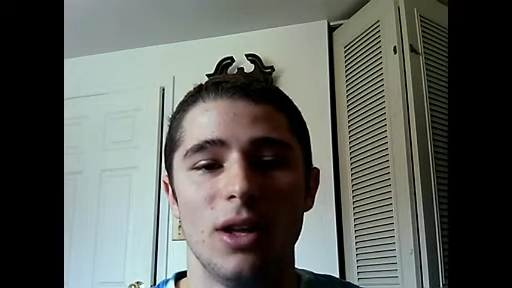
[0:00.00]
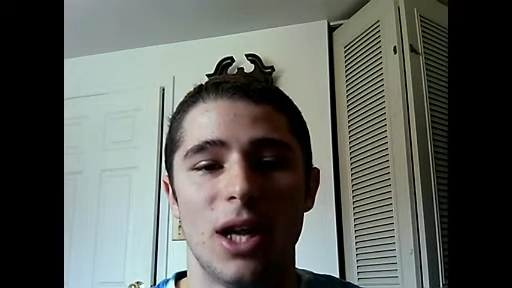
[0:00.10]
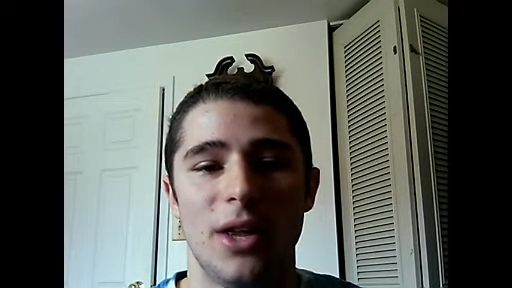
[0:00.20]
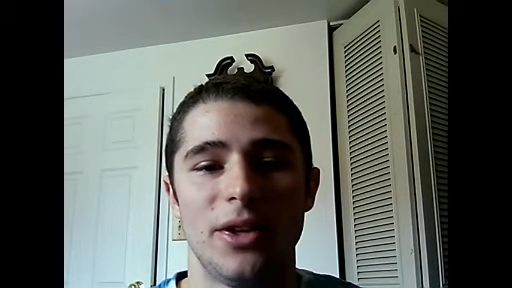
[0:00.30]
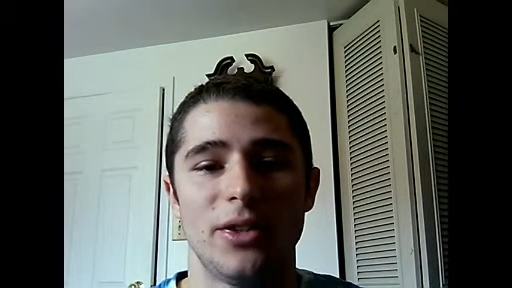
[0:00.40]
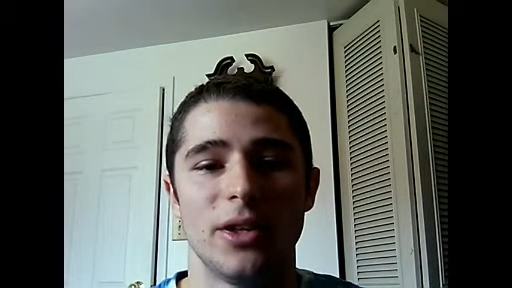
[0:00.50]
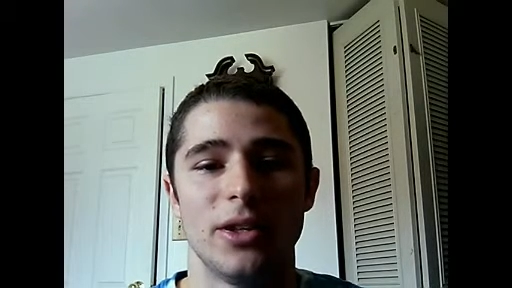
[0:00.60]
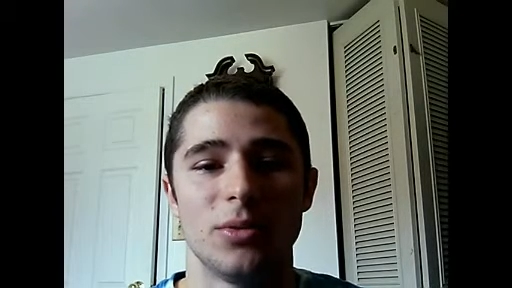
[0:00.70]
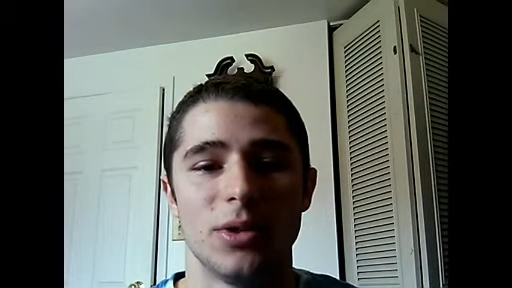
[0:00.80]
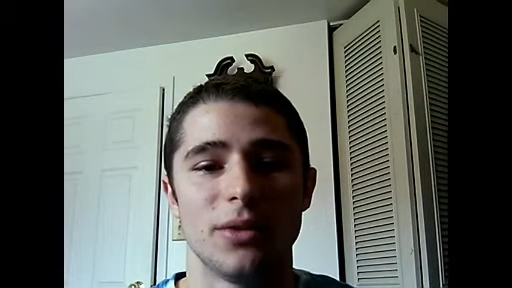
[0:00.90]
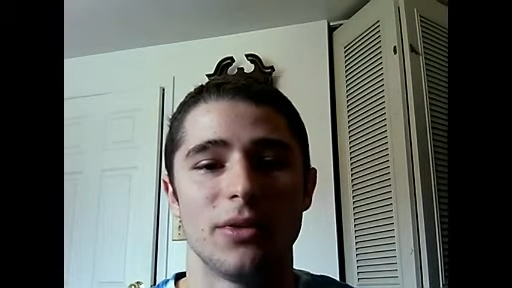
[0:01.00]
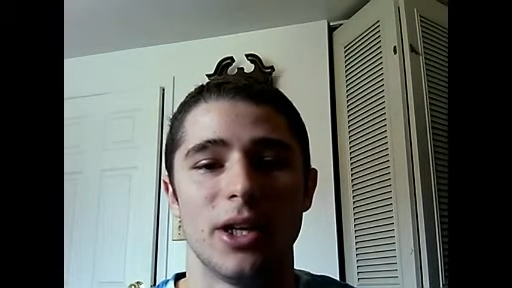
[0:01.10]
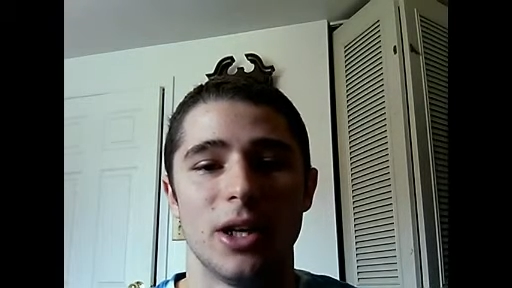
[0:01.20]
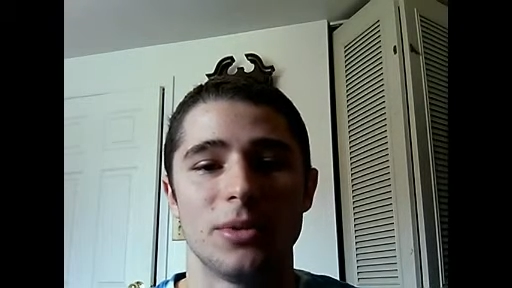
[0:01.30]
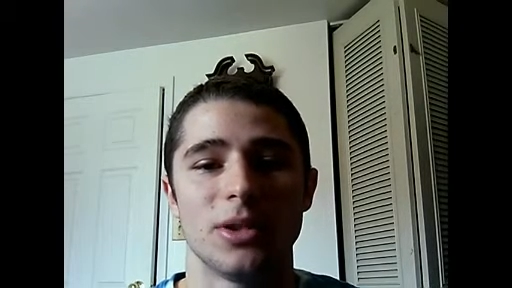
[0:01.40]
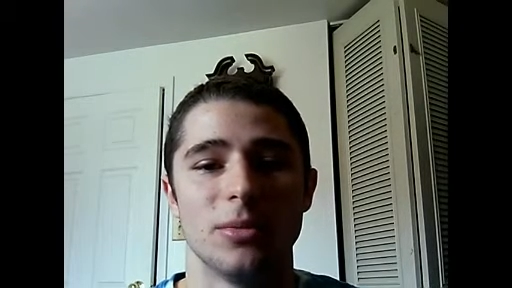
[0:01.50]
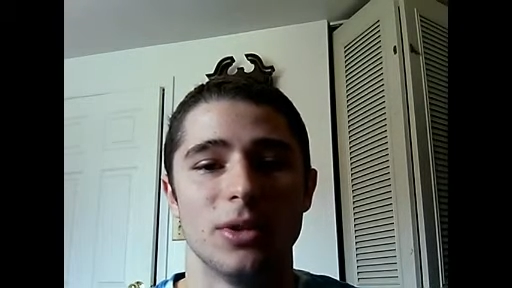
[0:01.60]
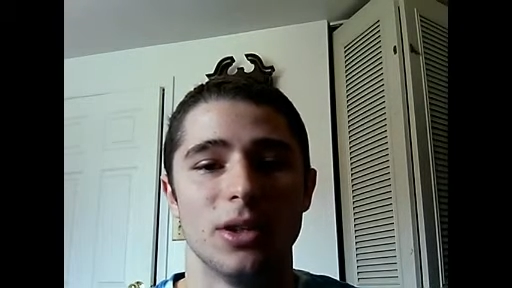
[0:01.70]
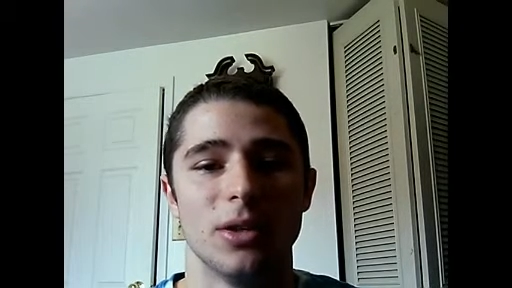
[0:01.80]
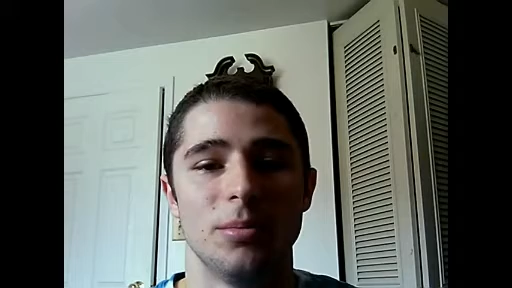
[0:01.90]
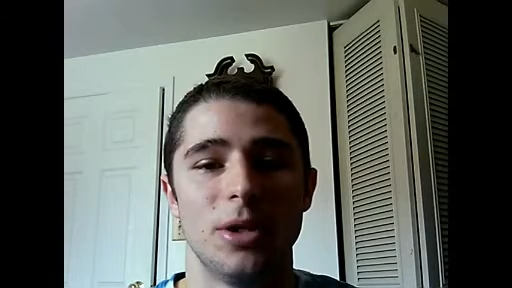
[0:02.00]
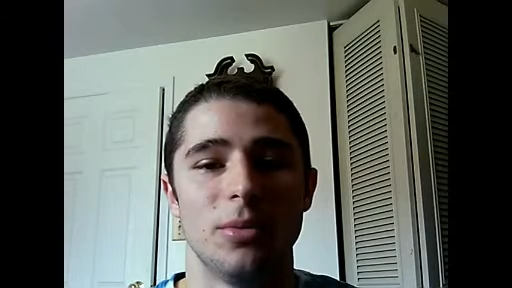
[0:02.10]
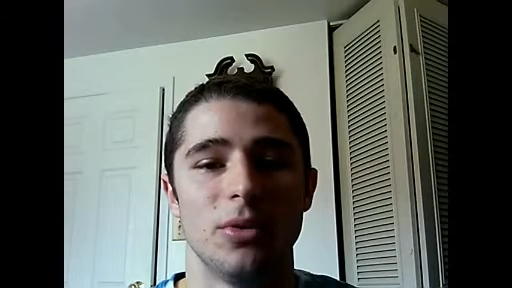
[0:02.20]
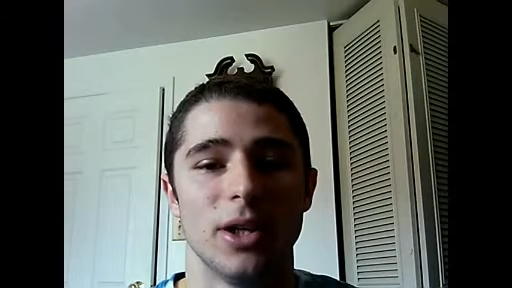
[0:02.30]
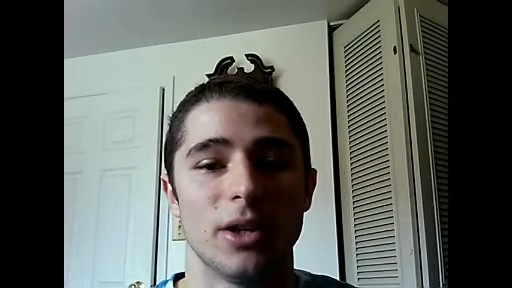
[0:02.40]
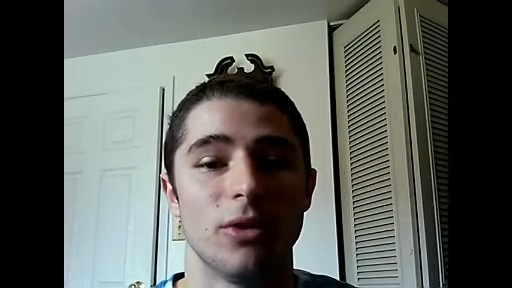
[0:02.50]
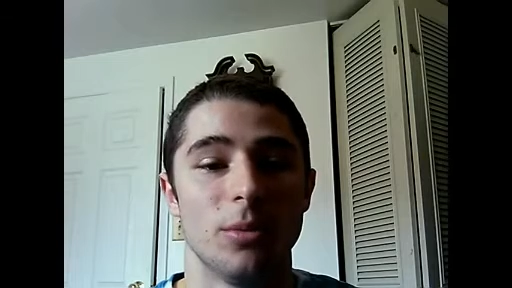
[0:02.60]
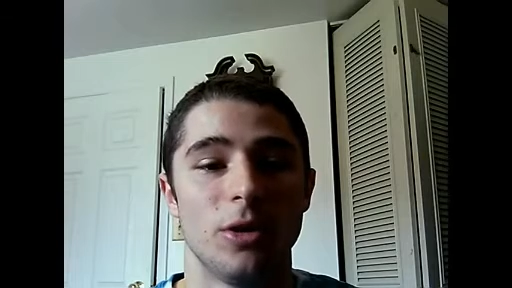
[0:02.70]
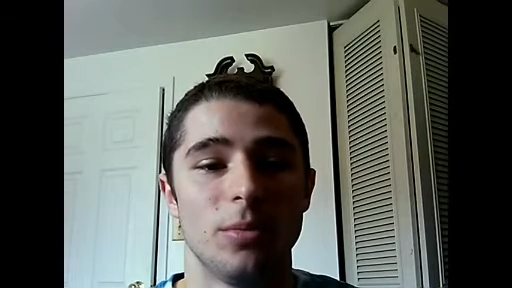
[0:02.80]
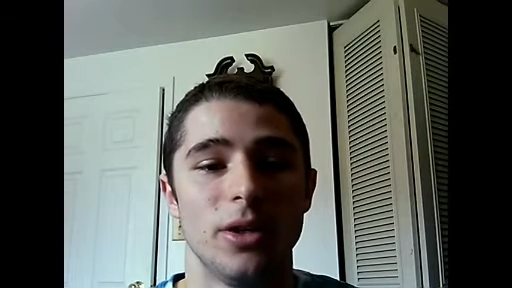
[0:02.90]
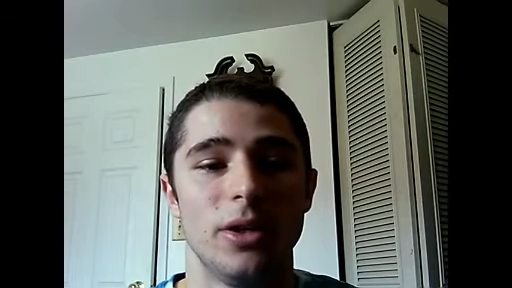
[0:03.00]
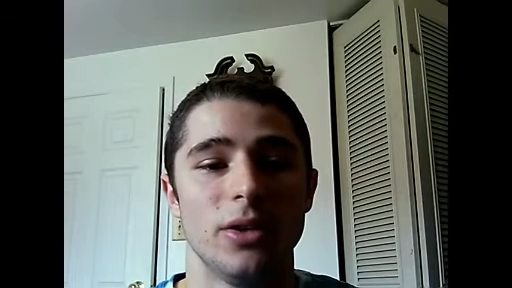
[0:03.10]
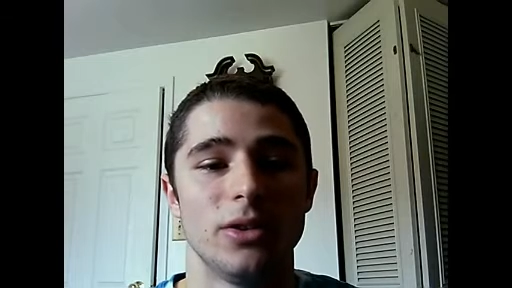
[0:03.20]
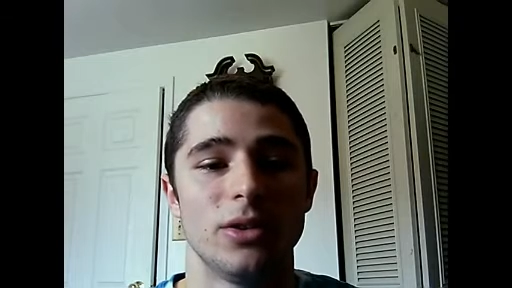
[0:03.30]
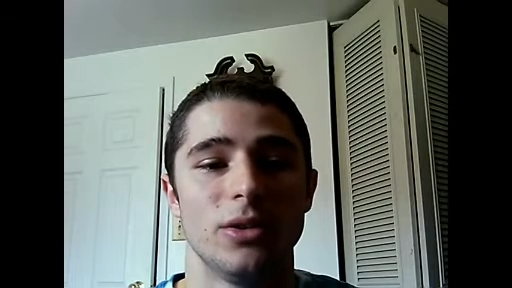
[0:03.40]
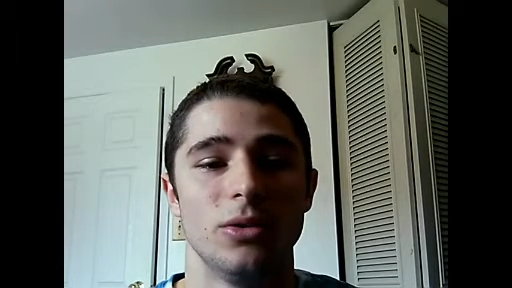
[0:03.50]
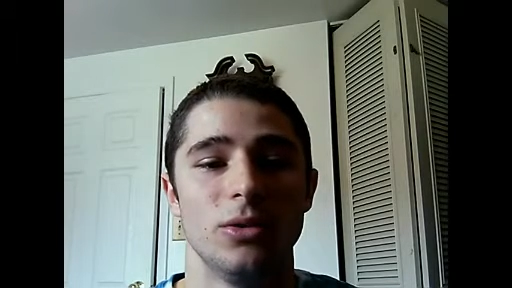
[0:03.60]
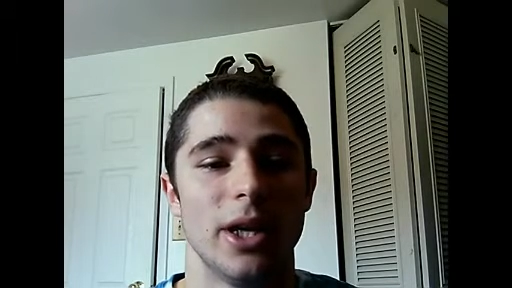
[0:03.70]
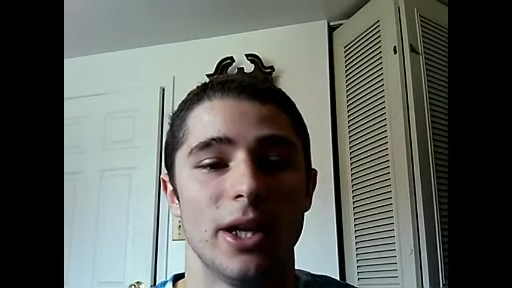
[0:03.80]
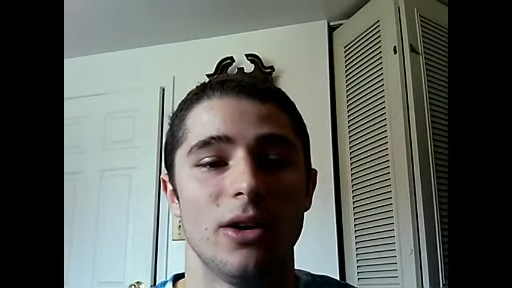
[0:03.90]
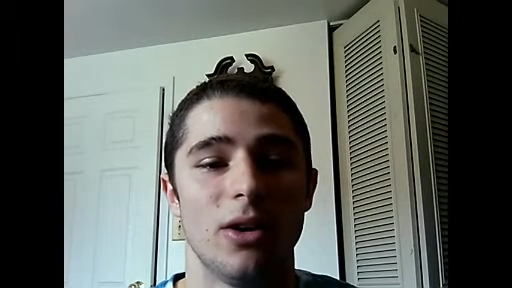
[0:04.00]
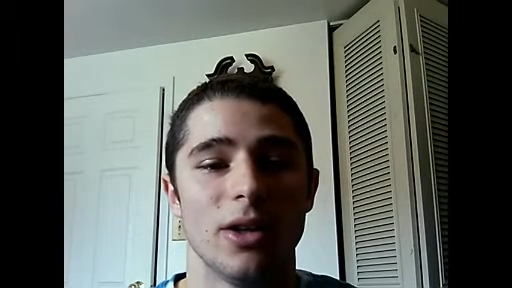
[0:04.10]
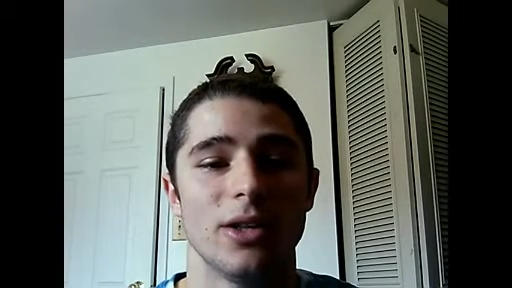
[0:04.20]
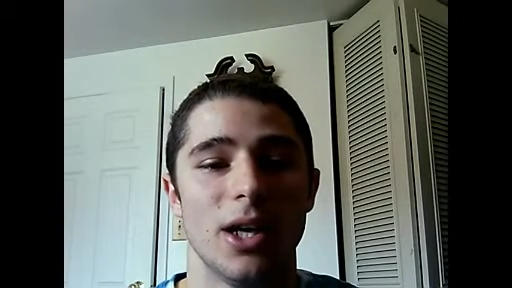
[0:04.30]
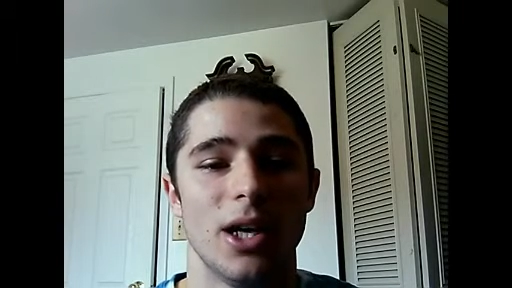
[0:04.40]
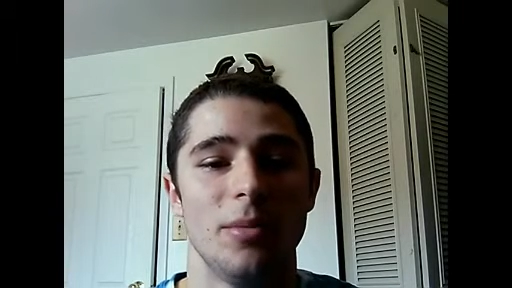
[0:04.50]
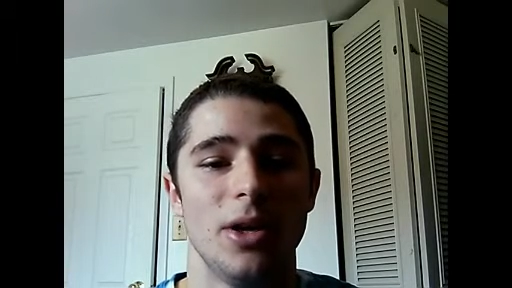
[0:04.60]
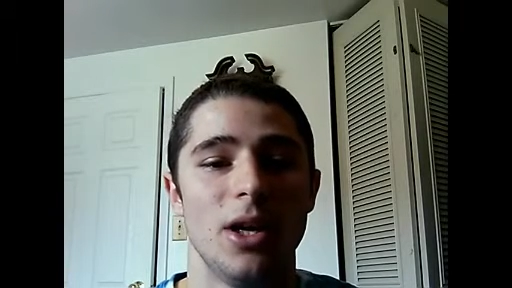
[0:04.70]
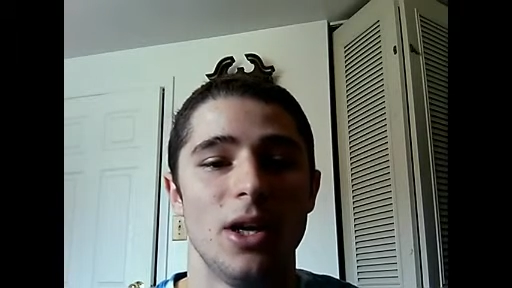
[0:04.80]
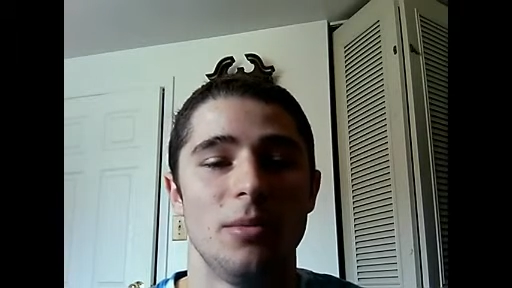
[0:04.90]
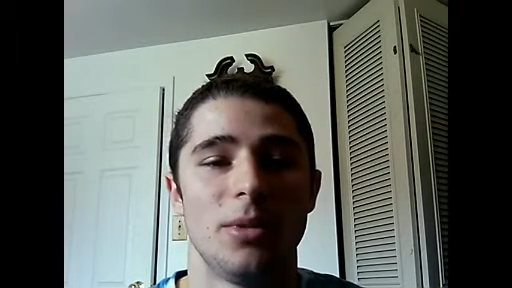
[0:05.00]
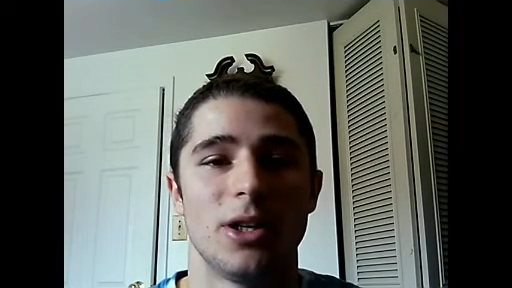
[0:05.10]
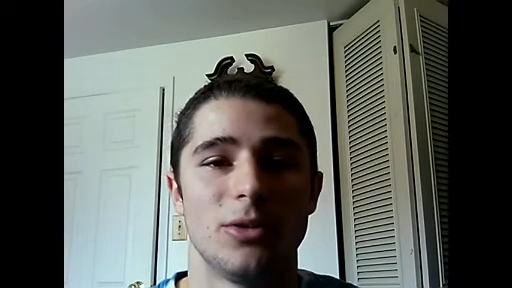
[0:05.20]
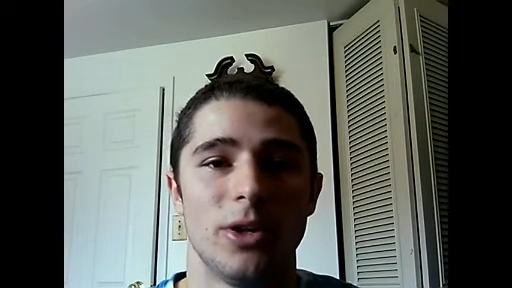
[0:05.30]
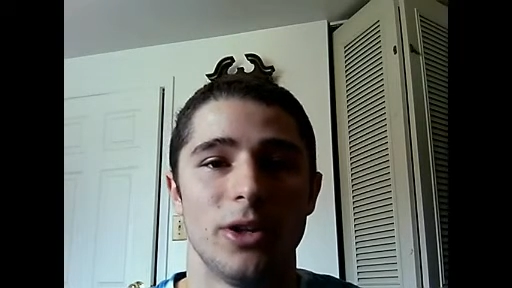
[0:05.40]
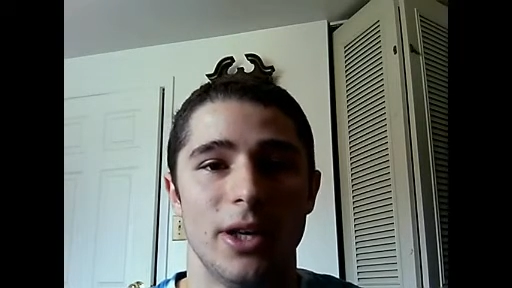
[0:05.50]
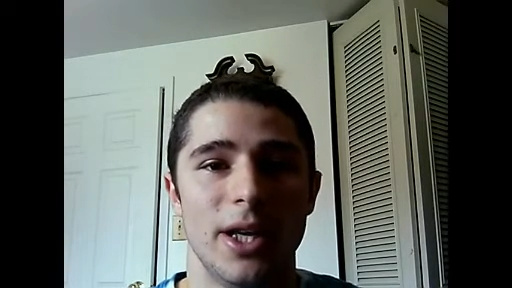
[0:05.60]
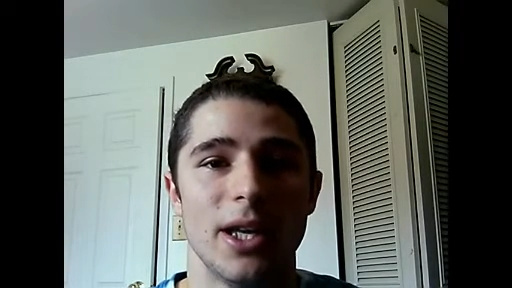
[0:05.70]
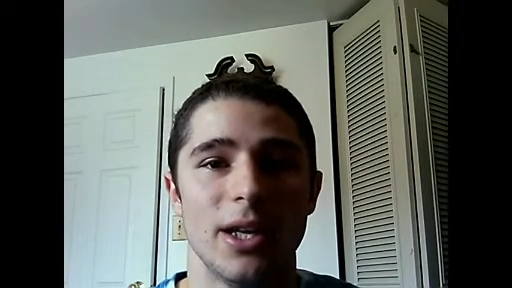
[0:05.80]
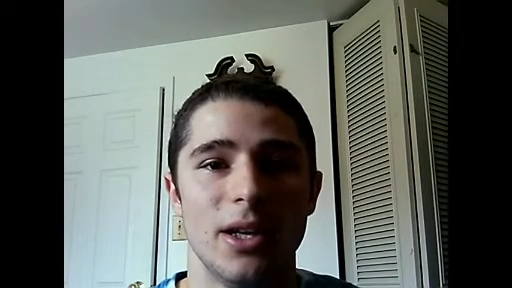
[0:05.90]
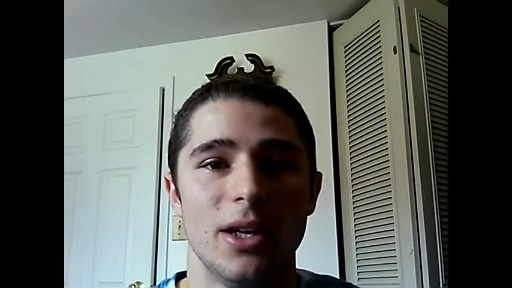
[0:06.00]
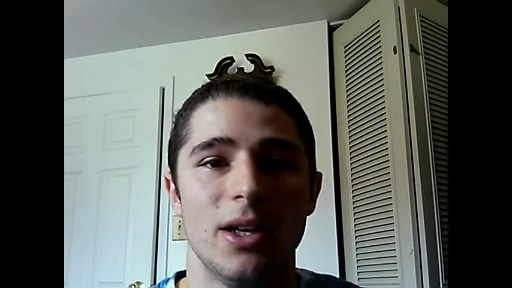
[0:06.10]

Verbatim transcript: I think that this would definitely help some uh, people like football players who get hit all the time because when they're hit,